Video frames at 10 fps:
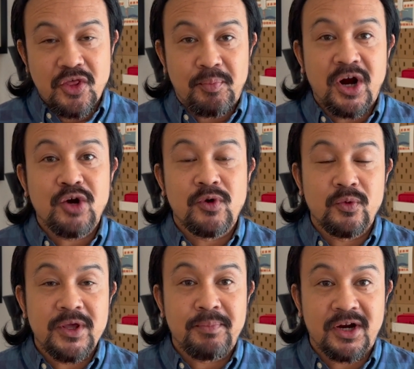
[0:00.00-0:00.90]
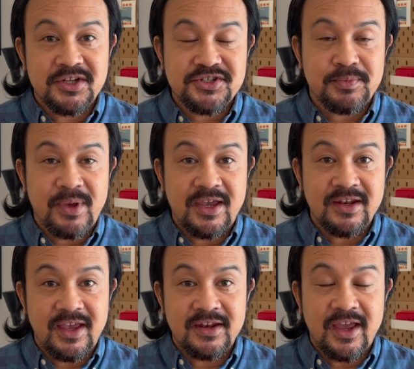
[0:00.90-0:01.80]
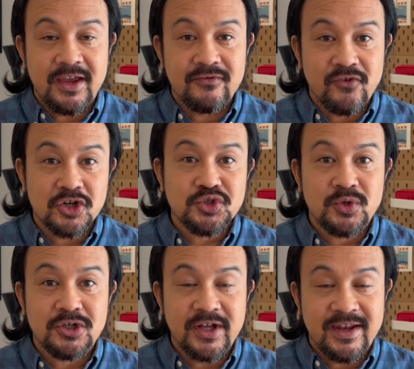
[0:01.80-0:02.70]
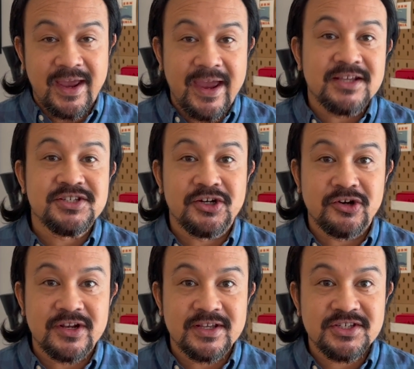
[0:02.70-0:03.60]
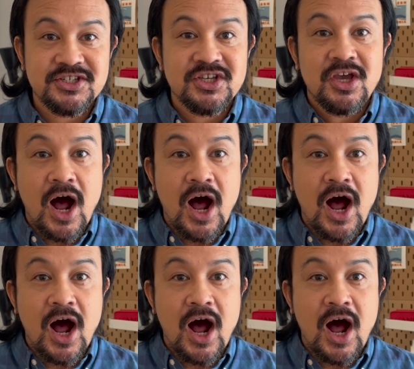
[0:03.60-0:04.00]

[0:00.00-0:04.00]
the part where we participate in a virtual and asynchronous